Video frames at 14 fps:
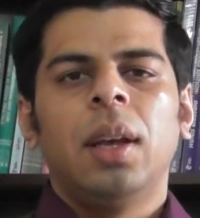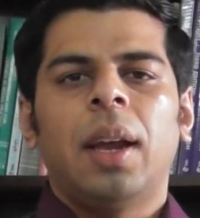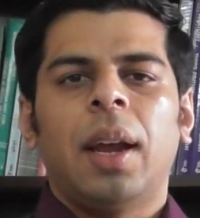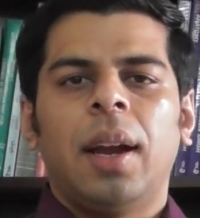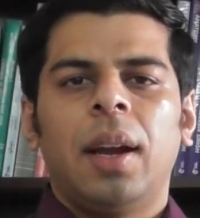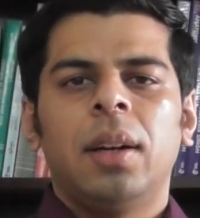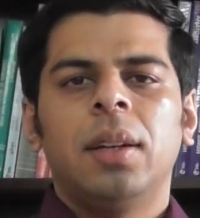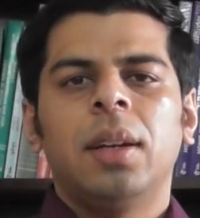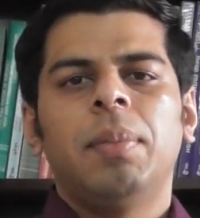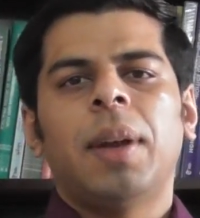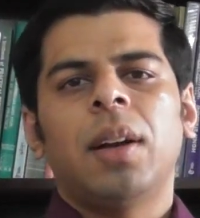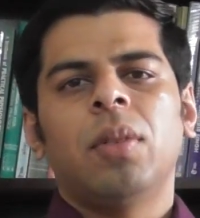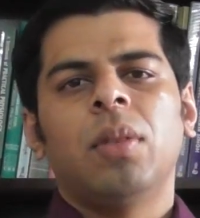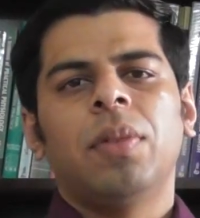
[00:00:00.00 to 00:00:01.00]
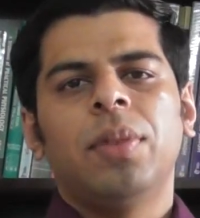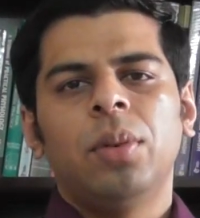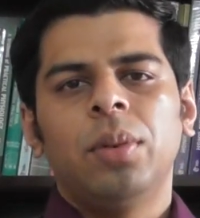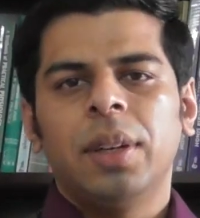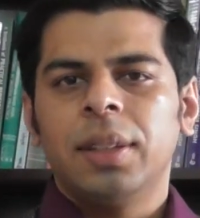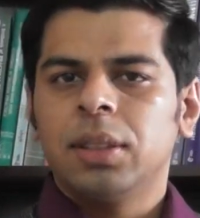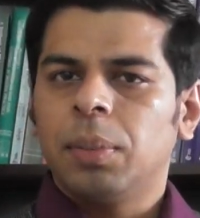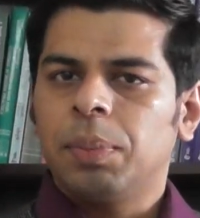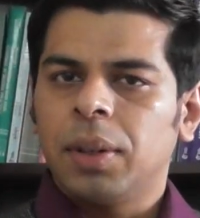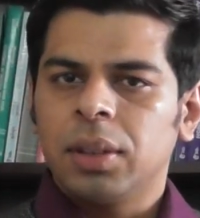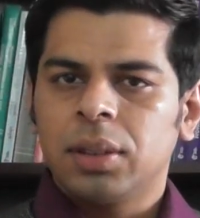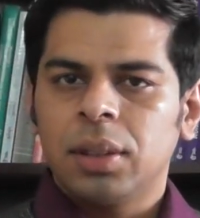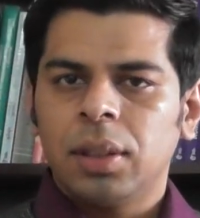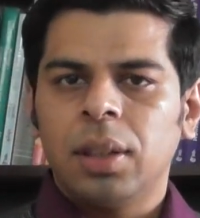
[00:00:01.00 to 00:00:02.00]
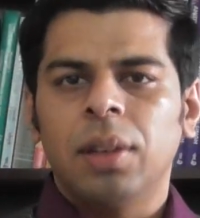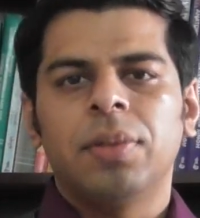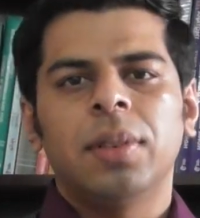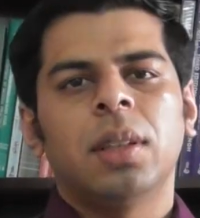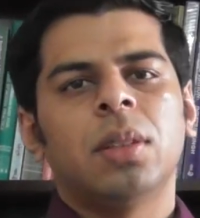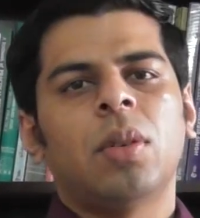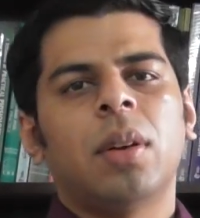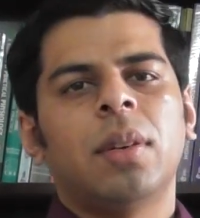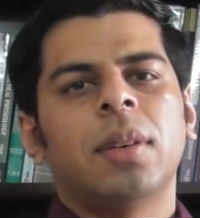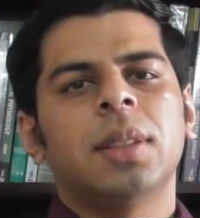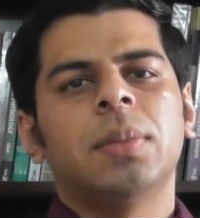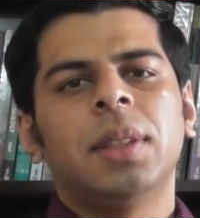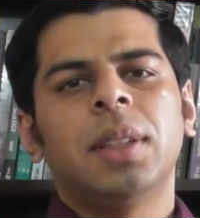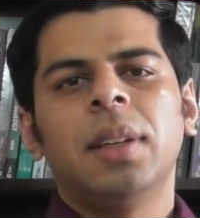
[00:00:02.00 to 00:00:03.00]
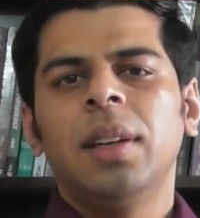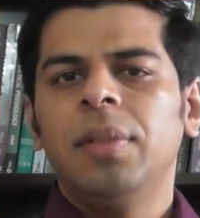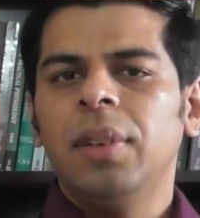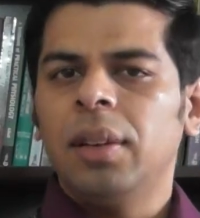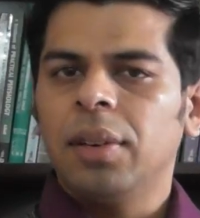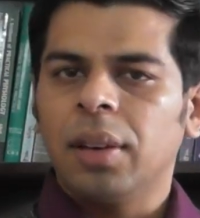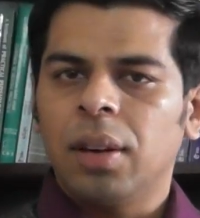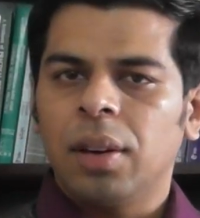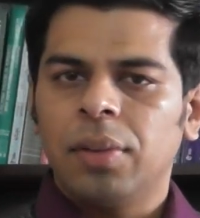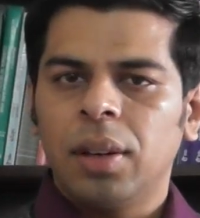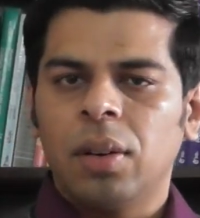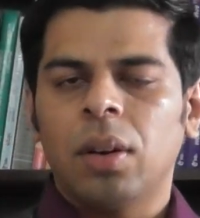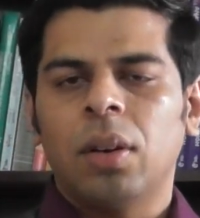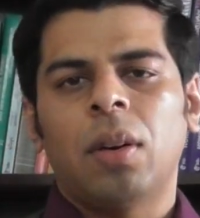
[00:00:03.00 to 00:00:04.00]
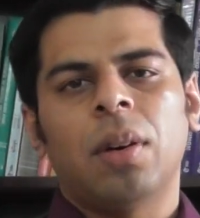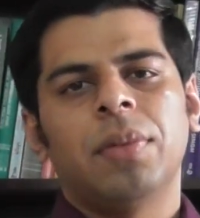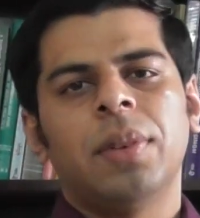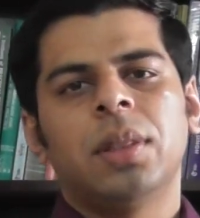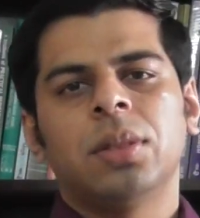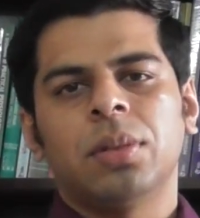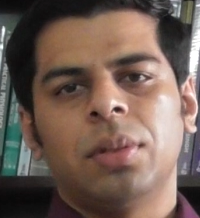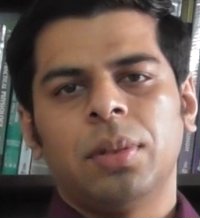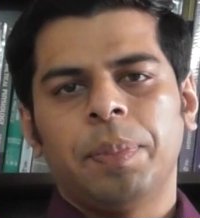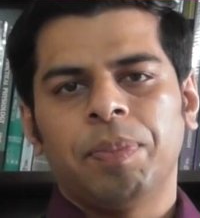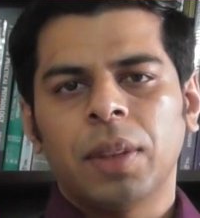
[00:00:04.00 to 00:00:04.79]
and in matter of few days the person, if is not transmitted, he will recover of its own.